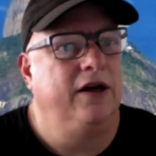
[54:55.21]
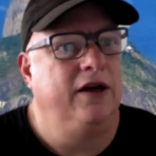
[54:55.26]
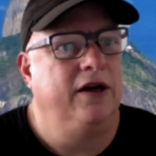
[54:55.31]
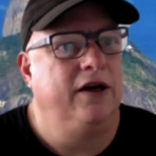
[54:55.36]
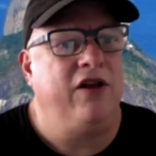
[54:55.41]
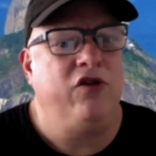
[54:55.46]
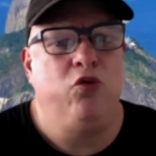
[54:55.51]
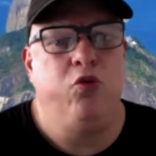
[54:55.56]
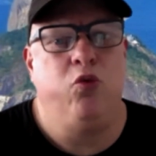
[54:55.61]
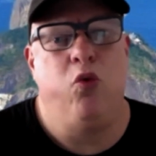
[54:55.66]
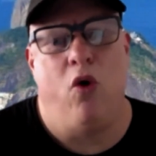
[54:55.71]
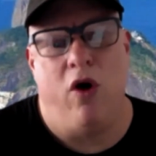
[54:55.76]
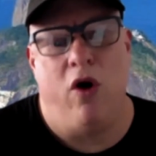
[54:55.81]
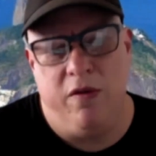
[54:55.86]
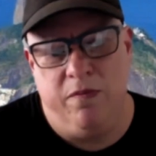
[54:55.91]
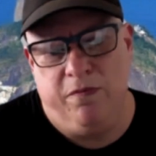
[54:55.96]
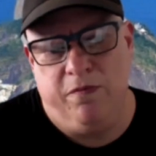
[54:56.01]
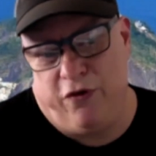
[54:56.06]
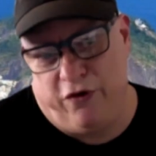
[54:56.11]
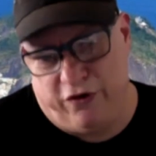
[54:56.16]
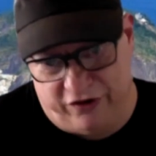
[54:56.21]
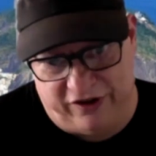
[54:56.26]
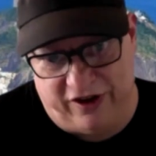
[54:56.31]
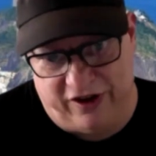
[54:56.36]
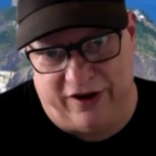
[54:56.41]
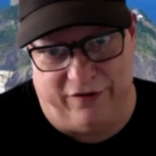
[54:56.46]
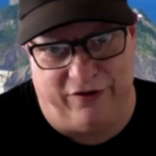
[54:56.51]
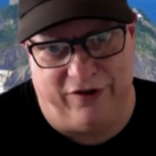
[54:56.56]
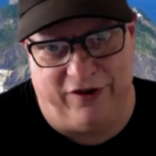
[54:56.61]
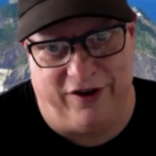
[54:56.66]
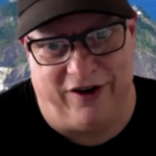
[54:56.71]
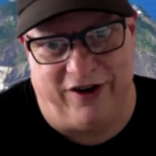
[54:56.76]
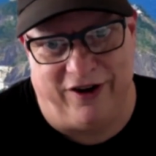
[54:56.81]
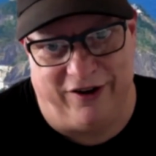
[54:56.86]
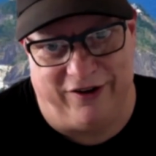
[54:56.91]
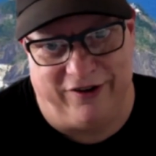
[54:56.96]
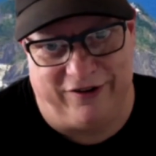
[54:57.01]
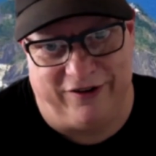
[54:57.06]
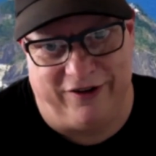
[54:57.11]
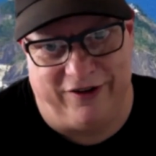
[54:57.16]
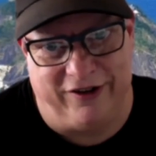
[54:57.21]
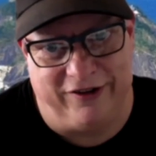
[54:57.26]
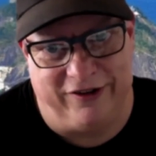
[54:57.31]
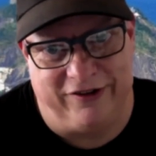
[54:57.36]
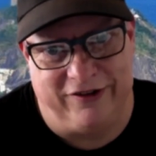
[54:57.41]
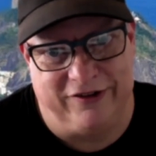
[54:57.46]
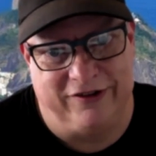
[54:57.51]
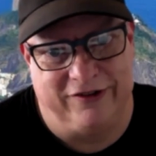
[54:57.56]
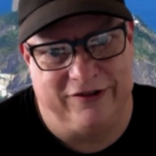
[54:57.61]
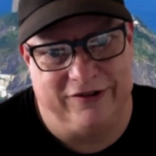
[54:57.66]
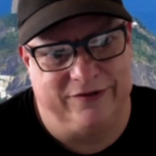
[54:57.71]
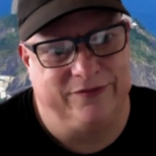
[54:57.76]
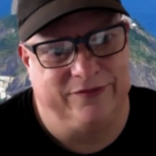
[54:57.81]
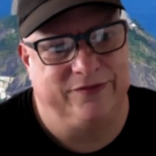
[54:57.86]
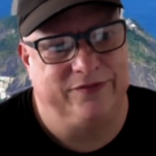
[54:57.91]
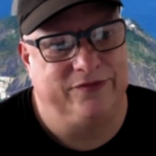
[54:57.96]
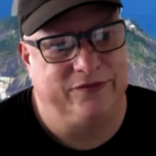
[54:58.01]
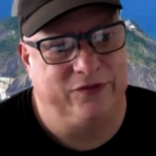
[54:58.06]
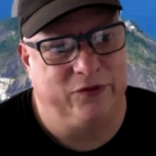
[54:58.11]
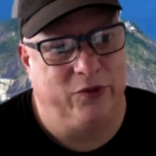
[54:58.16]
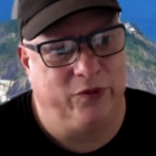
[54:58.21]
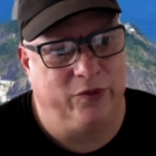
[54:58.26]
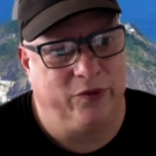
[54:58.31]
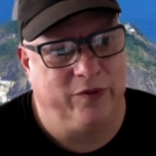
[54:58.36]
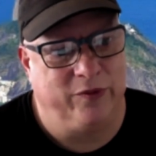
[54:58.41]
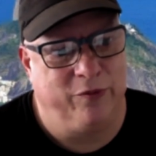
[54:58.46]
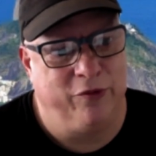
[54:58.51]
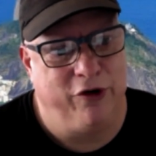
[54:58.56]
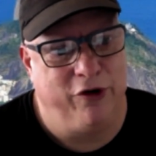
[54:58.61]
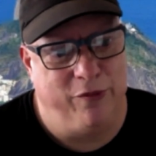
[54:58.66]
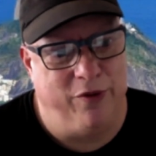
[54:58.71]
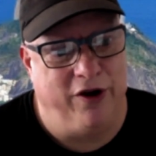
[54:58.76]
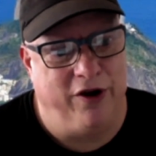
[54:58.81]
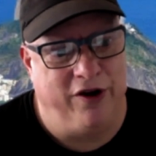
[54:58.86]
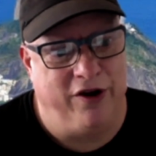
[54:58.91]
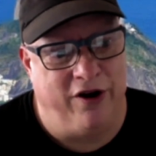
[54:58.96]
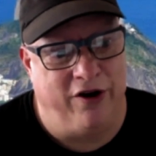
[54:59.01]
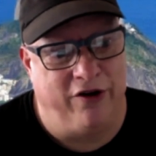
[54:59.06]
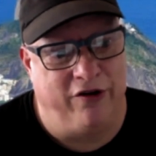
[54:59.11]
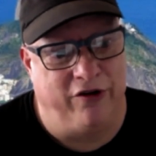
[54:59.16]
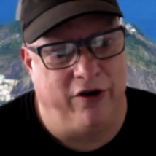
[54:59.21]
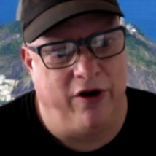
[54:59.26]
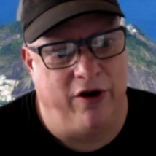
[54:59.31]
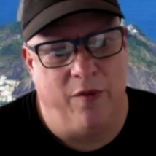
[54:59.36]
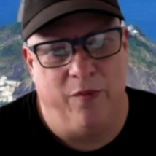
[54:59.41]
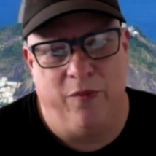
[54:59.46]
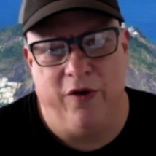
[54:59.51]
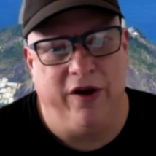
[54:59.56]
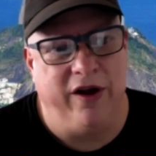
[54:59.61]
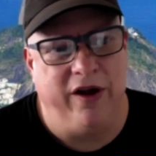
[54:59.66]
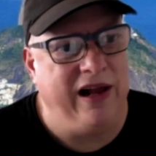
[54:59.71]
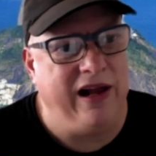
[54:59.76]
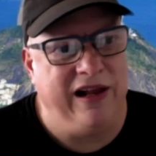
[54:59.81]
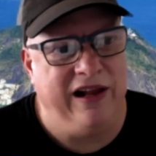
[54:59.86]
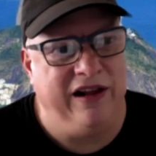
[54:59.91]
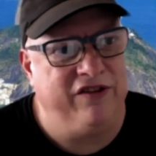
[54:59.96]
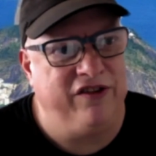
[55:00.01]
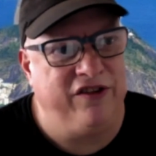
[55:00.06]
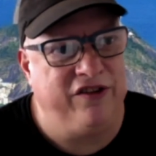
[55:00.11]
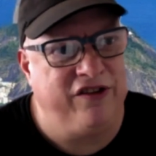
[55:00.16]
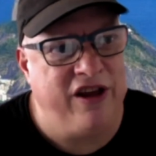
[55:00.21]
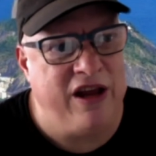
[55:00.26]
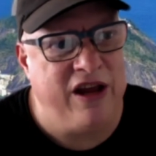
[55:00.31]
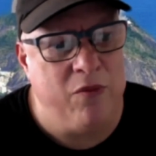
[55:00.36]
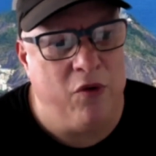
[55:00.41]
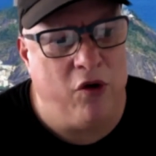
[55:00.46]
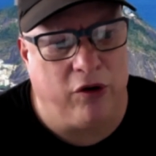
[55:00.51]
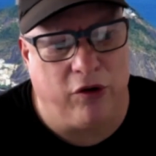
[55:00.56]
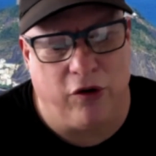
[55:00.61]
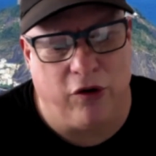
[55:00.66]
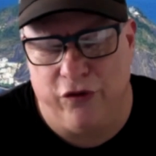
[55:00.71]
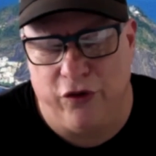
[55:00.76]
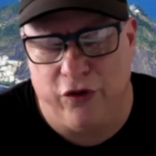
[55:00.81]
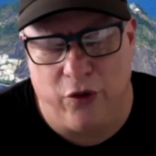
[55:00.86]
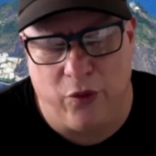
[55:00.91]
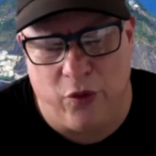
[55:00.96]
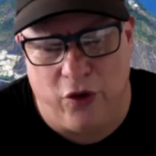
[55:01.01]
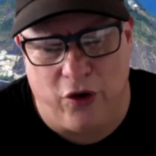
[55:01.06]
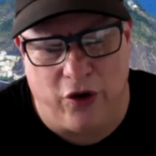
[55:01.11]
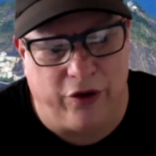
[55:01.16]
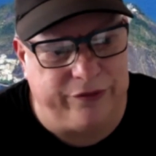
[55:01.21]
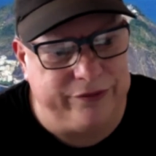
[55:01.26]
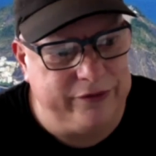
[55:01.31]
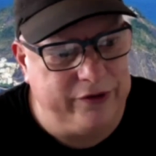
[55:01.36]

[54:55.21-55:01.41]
That's 1% of the United States. Pretty big country but it's the same all over the world.